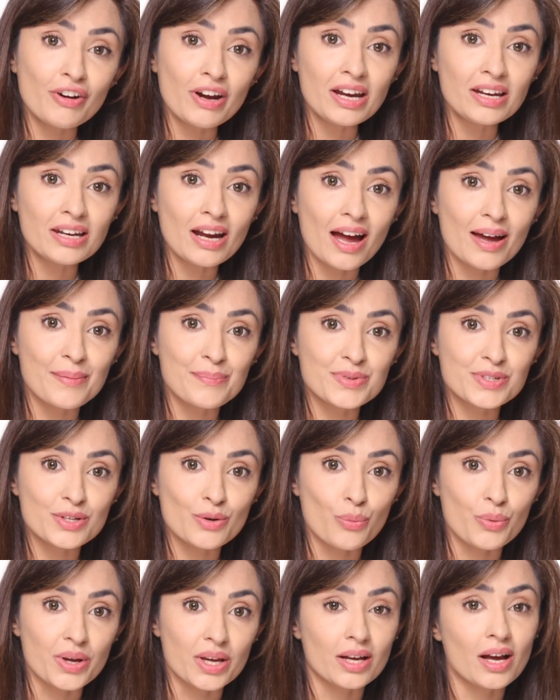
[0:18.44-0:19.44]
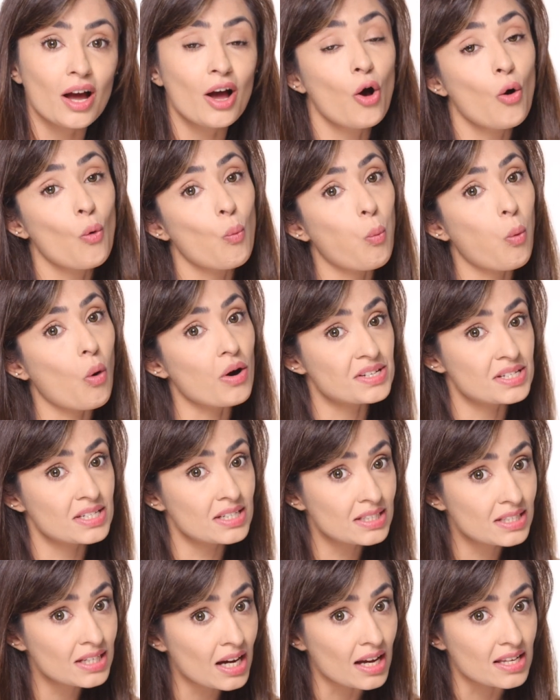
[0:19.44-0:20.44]
3 times a week.
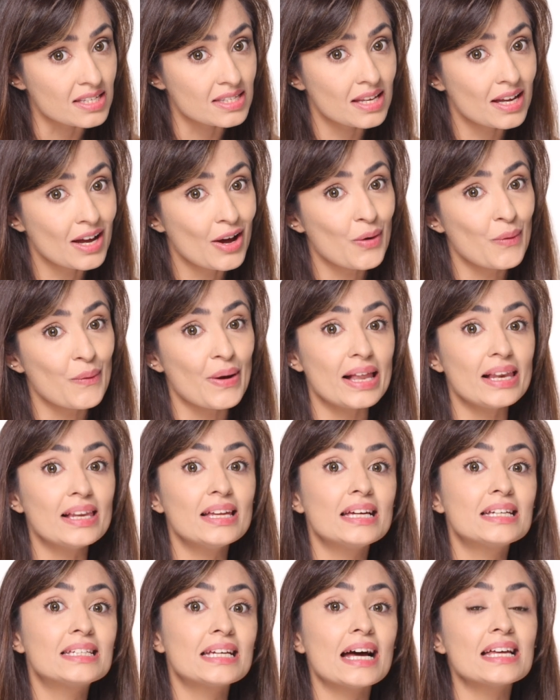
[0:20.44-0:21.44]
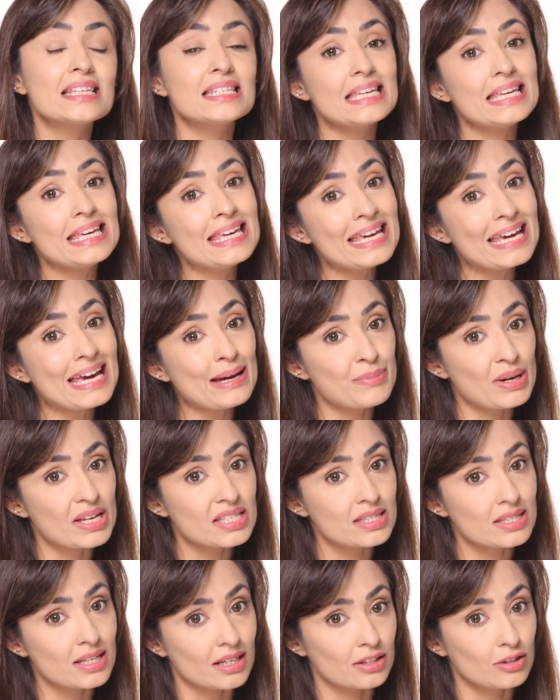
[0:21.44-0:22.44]
What it does? Well, it has
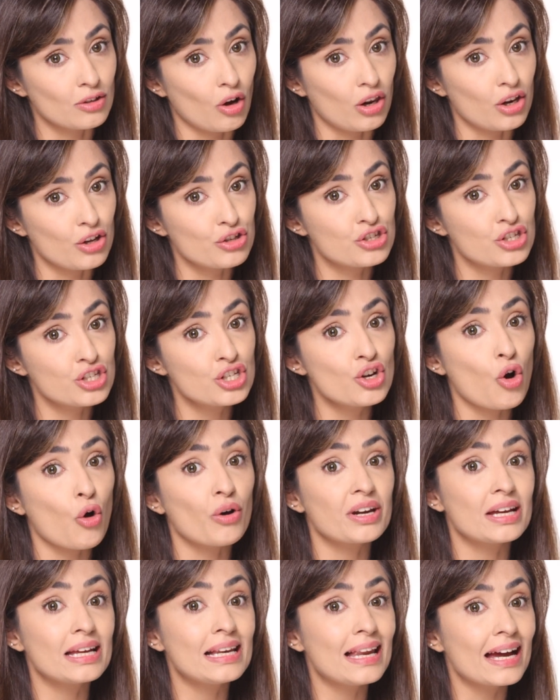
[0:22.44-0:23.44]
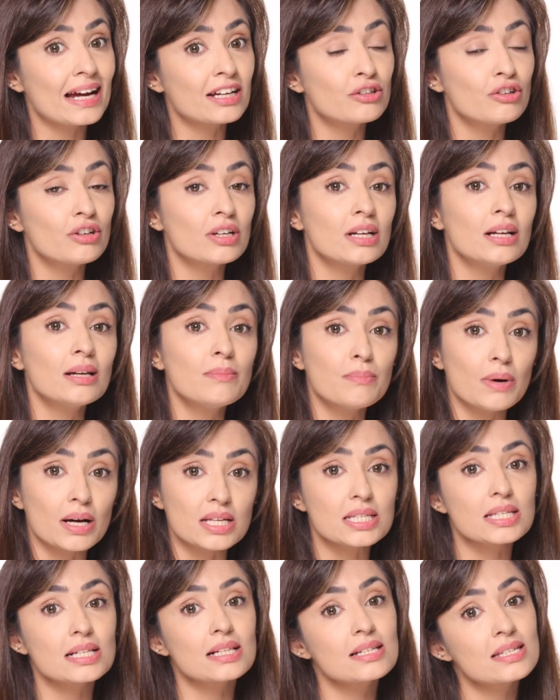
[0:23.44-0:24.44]
EMS technology or electrical
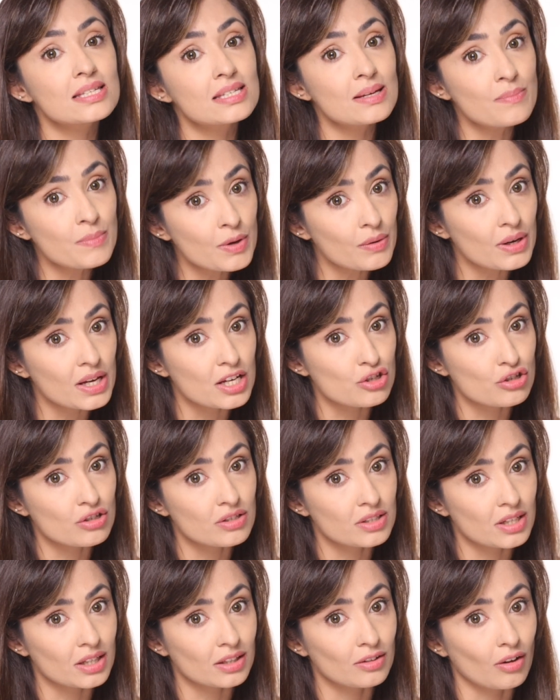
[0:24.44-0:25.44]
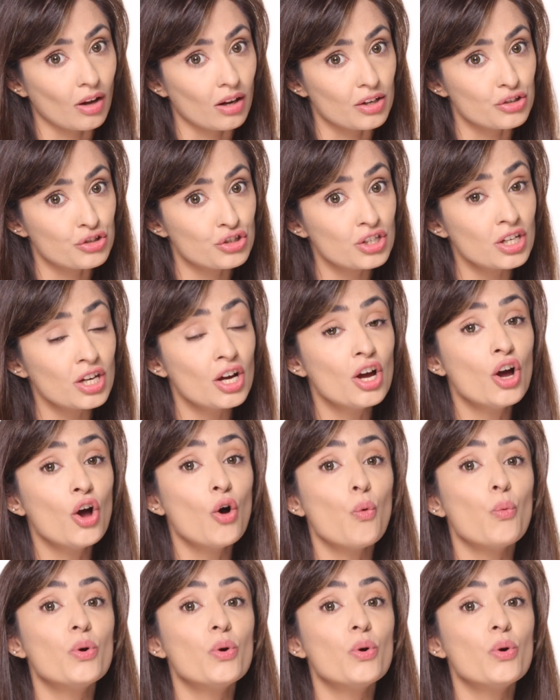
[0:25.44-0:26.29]
muscle stimulation technology,